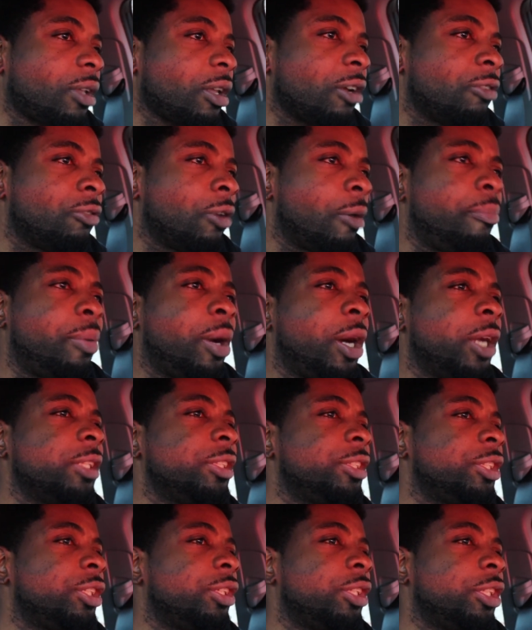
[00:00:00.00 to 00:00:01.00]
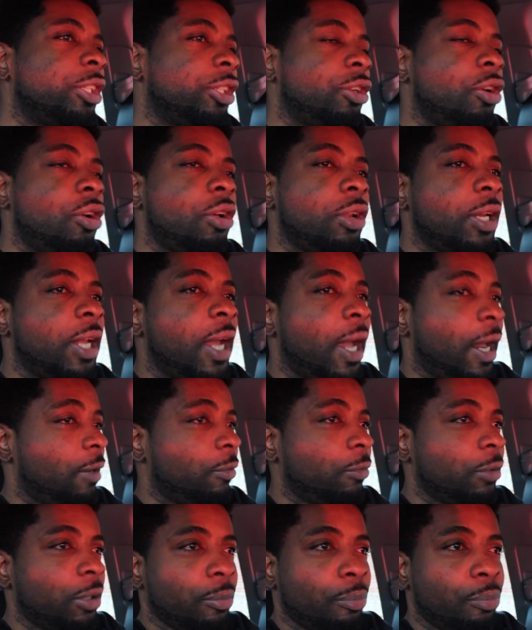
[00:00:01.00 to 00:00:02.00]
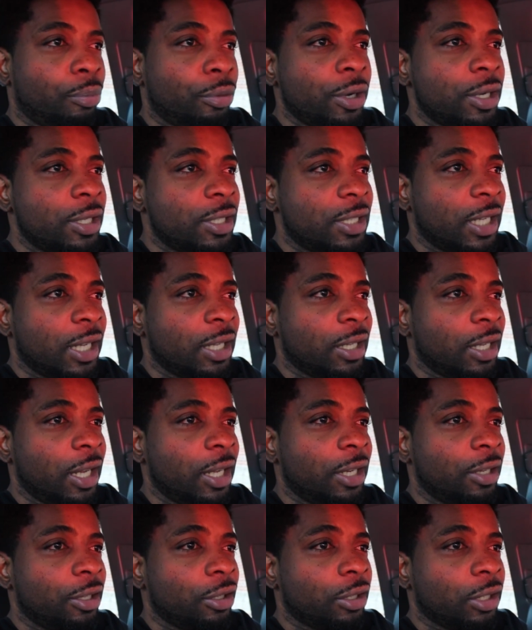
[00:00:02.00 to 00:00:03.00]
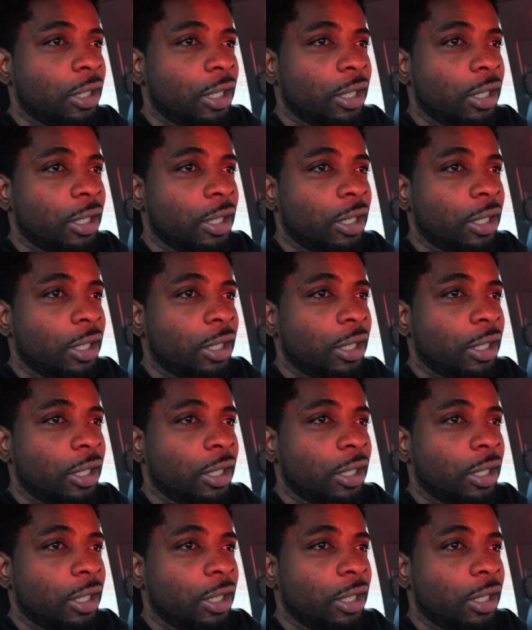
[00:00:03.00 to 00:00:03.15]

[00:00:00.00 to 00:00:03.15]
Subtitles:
Rapunzel and all that, where the prince and